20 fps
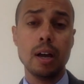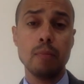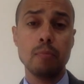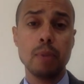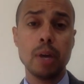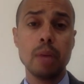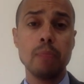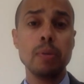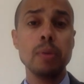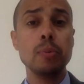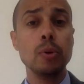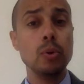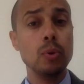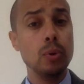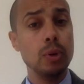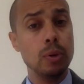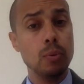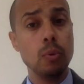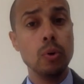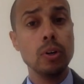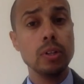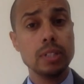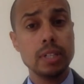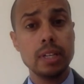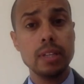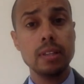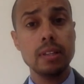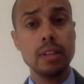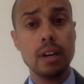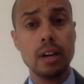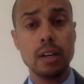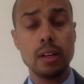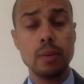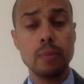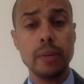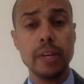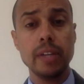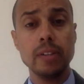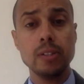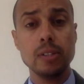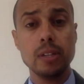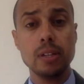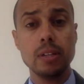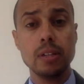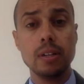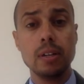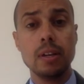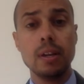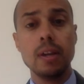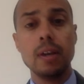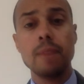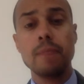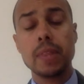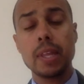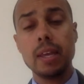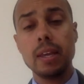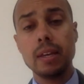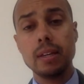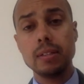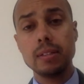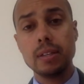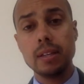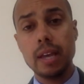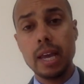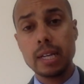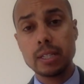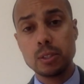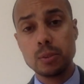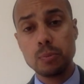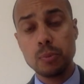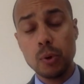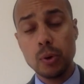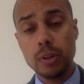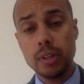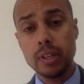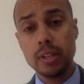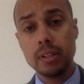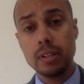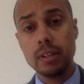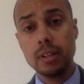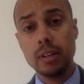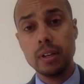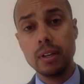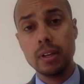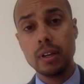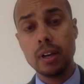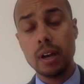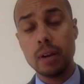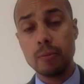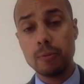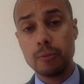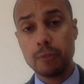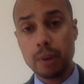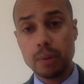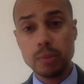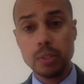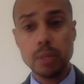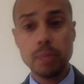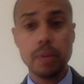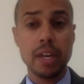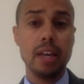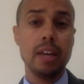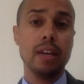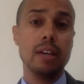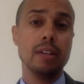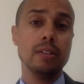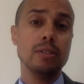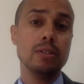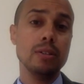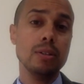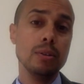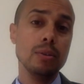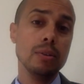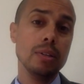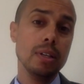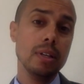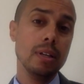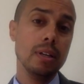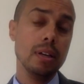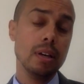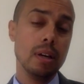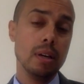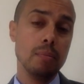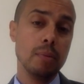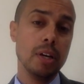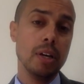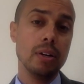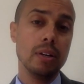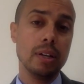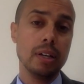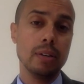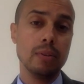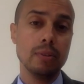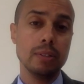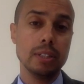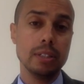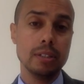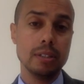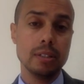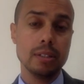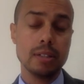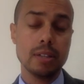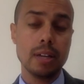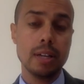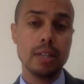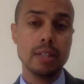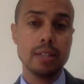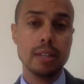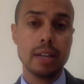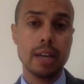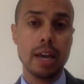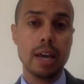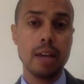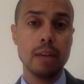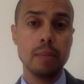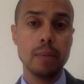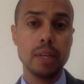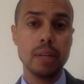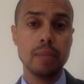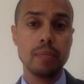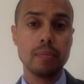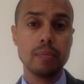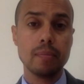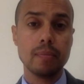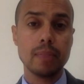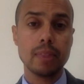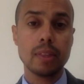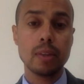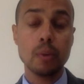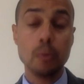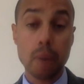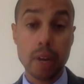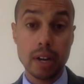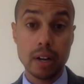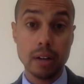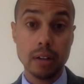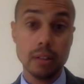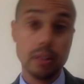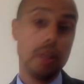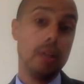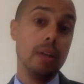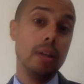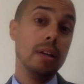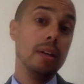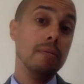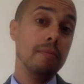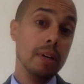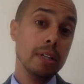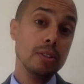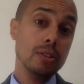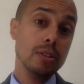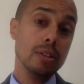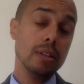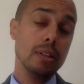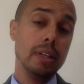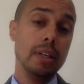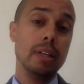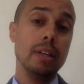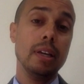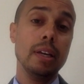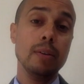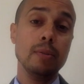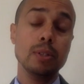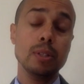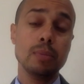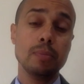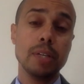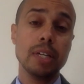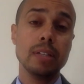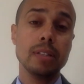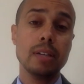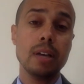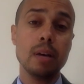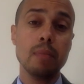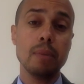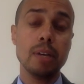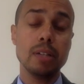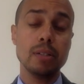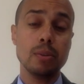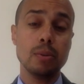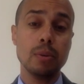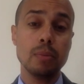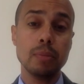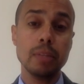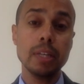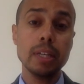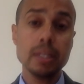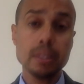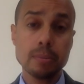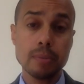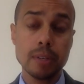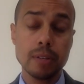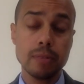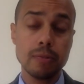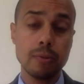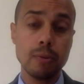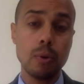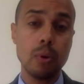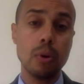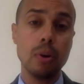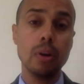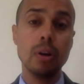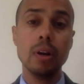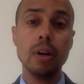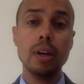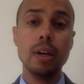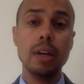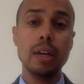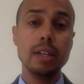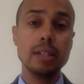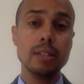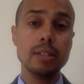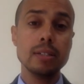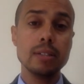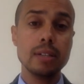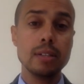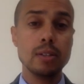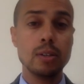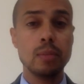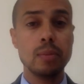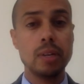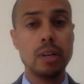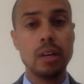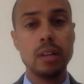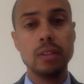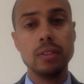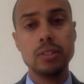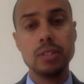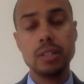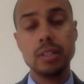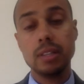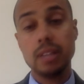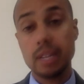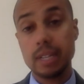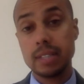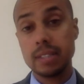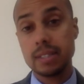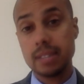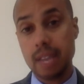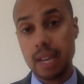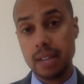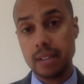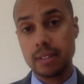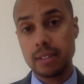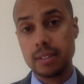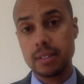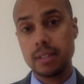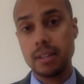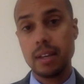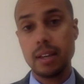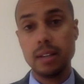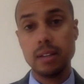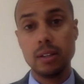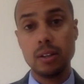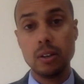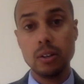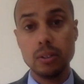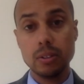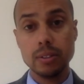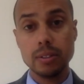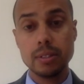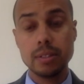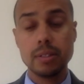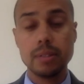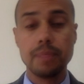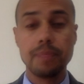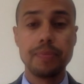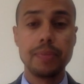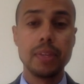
by people who had worked in the occupation and exported from Japan to the American Religious Studies Academy, where eventually it was picked up as a replacement for existing terminology like sects and cults.